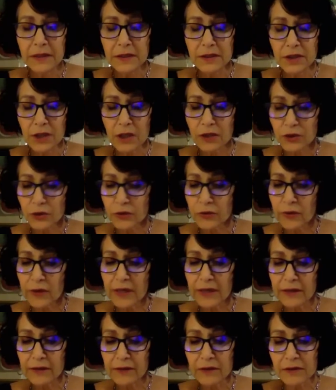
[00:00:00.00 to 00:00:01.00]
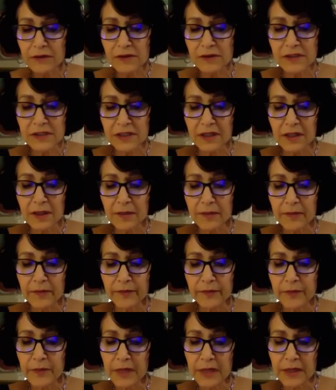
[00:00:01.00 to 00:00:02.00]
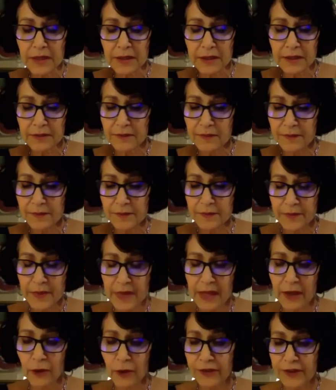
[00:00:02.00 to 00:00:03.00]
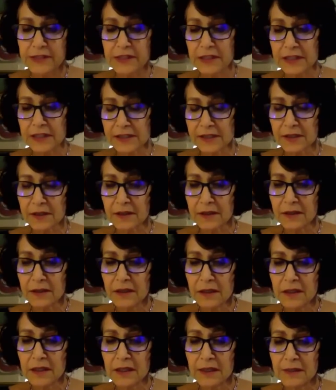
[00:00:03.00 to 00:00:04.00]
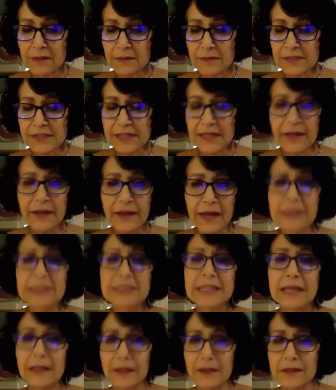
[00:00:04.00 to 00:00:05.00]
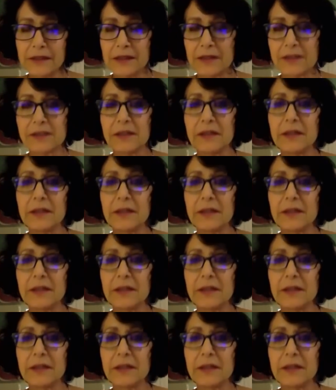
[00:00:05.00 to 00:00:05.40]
Dr. Gregor's Healthy Dozen. Say it again. Daily Dozen.